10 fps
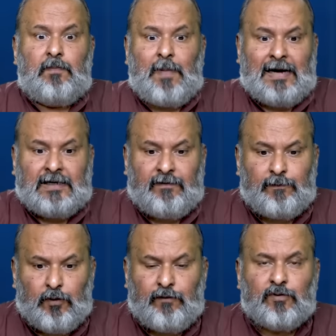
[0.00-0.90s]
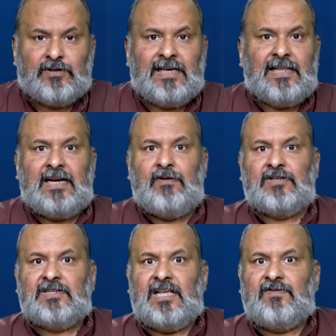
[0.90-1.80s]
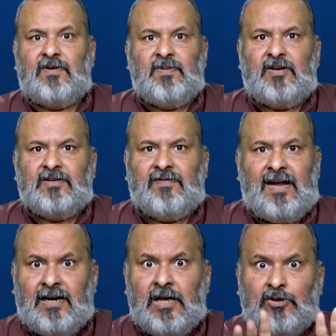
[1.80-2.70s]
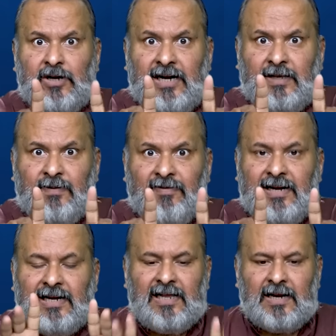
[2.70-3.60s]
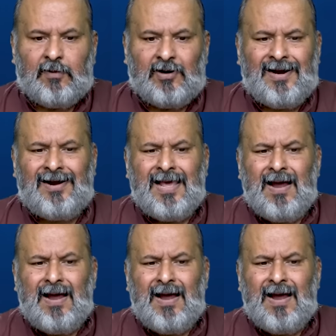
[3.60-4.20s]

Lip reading: active proof to say that he was transferred because of that. So let us be very clear about that.